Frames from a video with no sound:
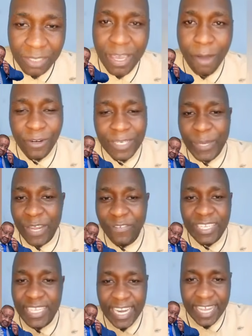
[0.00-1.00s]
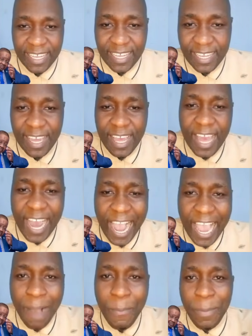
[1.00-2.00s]
Me, I will not benefit anything. I
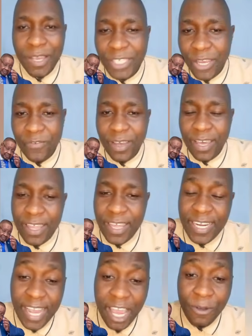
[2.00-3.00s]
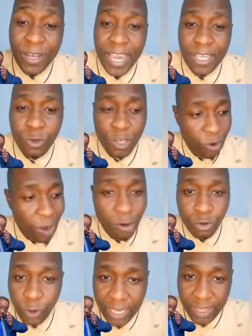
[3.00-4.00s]
humble myself that, hey, you guys, we know how
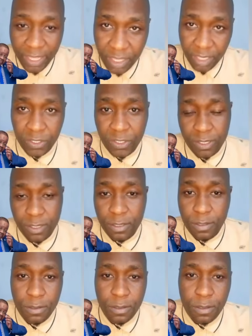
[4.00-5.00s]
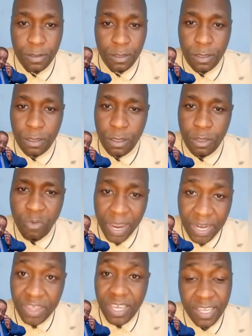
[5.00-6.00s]
to work these things. You
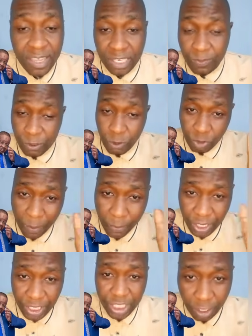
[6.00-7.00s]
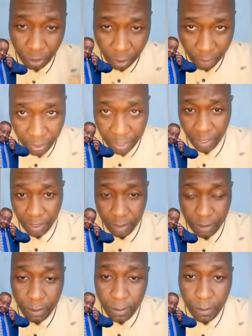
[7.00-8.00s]
might think that because you're a politician, you know everything.
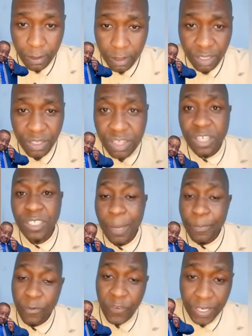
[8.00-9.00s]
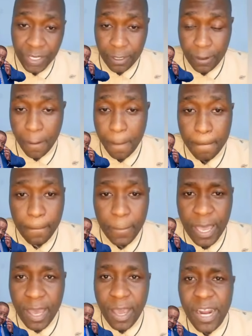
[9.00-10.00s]
These things are prophetic.
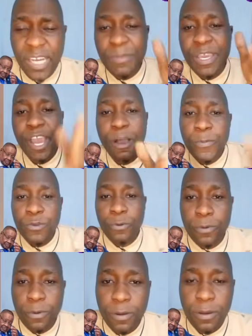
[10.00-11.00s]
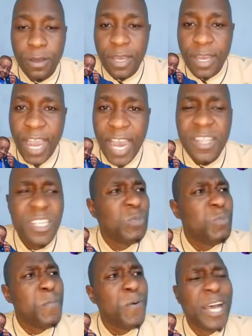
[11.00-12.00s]
Let me help you. And these
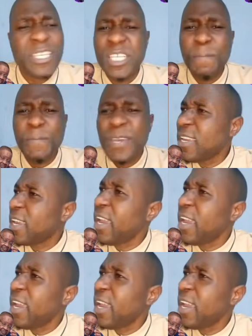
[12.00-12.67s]
people are sleeping.